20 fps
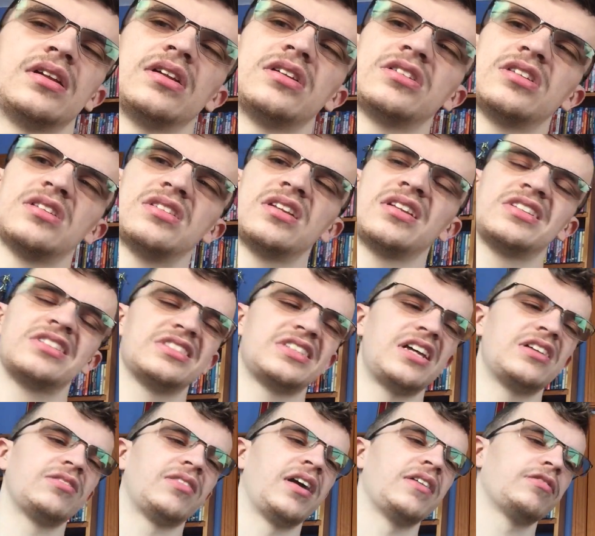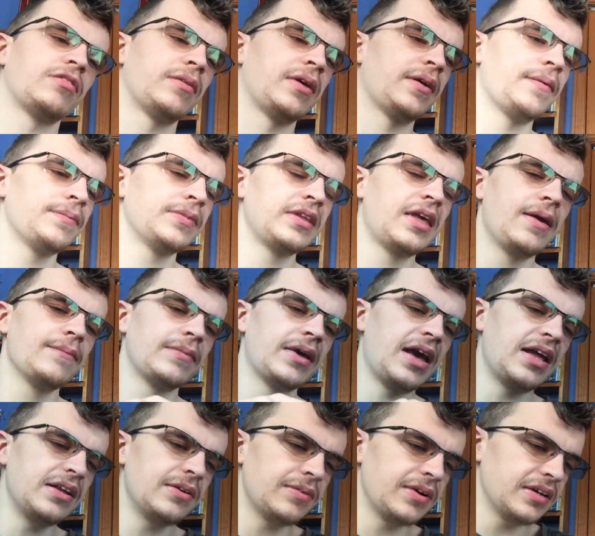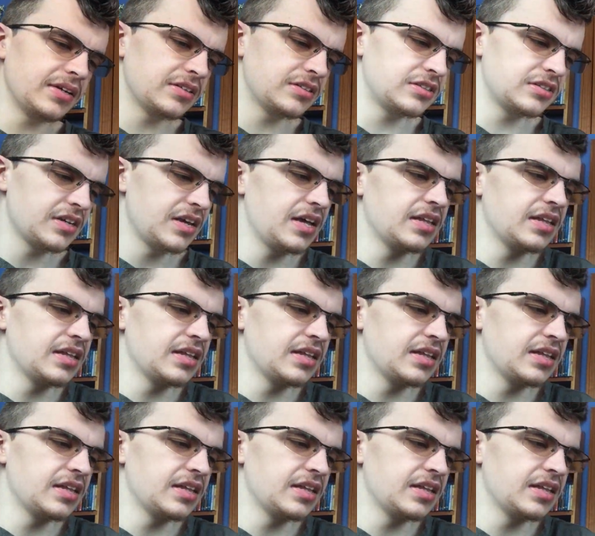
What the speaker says: This doesn't sound right for me. But anyways,